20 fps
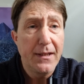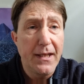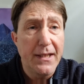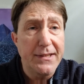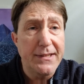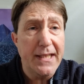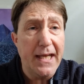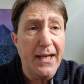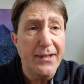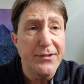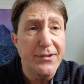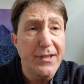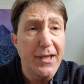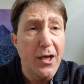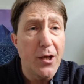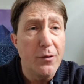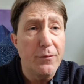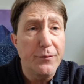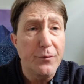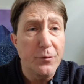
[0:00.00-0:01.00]
it's hard to
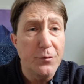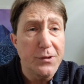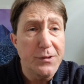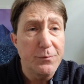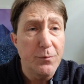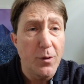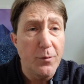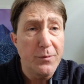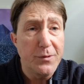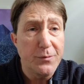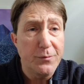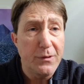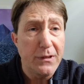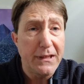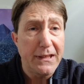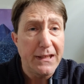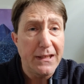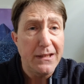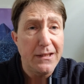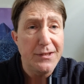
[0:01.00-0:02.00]
know, of course, what was
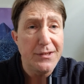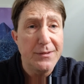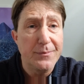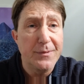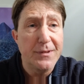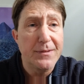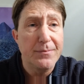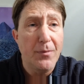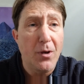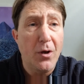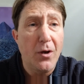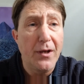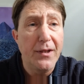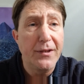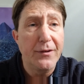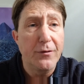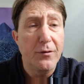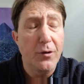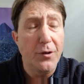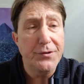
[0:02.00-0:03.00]
really in Elizabeth's mind.
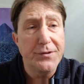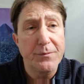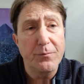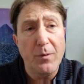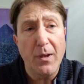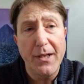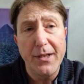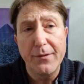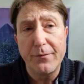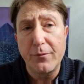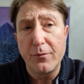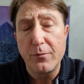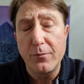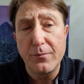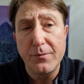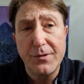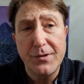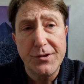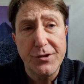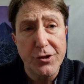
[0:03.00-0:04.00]
There are lots of
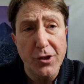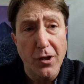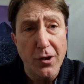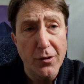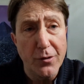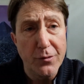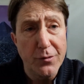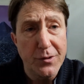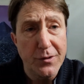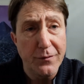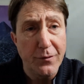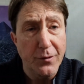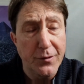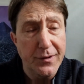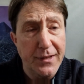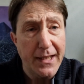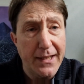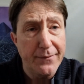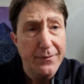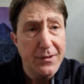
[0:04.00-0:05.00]
wonderful shows. You've got
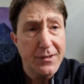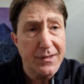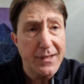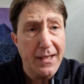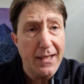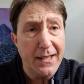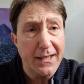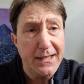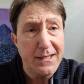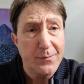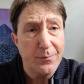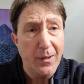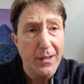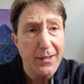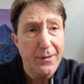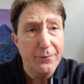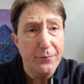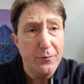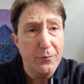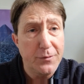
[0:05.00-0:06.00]
David Starkey's
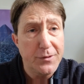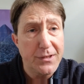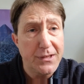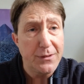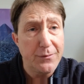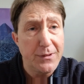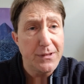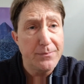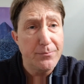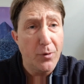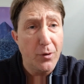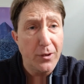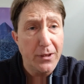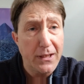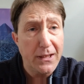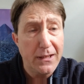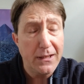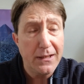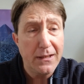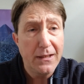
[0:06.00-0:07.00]
wonderful series
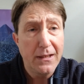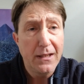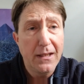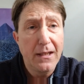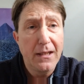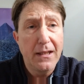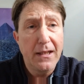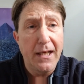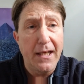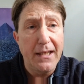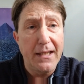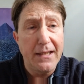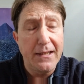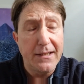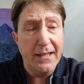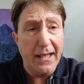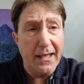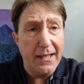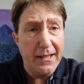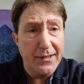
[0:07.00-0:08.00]
Monarchy, and
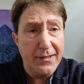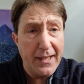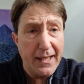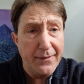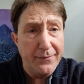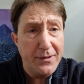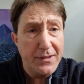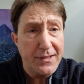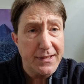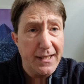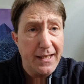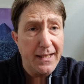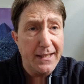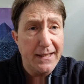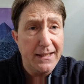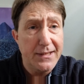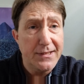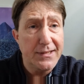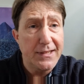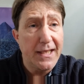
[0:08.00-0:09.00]
David
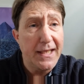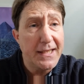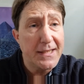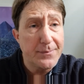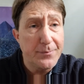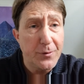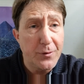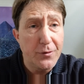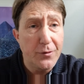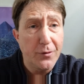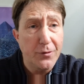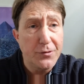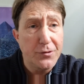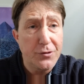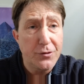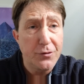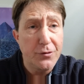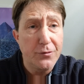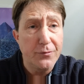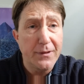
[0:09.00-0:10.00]
Starkey is an expert on
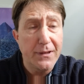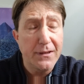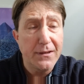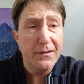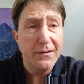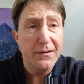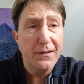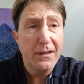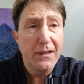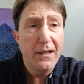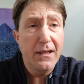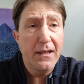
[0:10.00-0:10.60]
Tudor England.